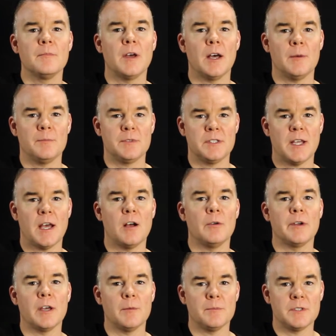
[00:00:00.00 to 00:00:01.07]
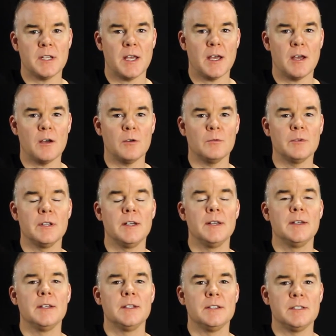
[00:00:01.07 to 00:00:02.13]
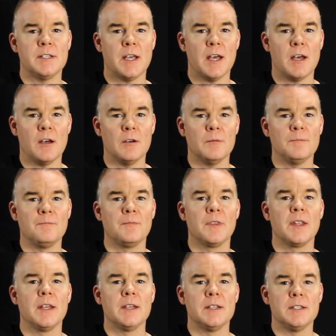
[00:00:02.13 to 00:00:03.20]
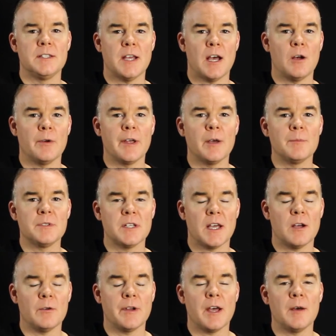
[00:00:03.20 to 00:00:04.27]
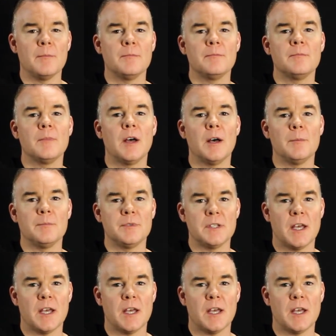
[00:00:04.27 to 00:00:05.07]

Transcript: up, down, up, down, down, down, up, down, up, up,